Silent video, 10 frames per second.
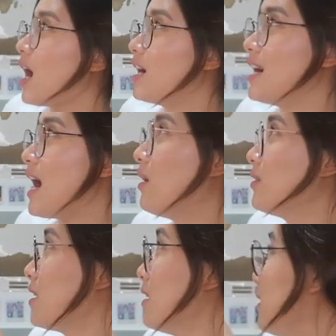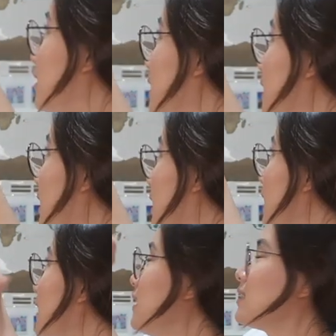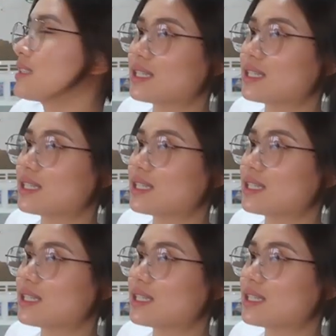around the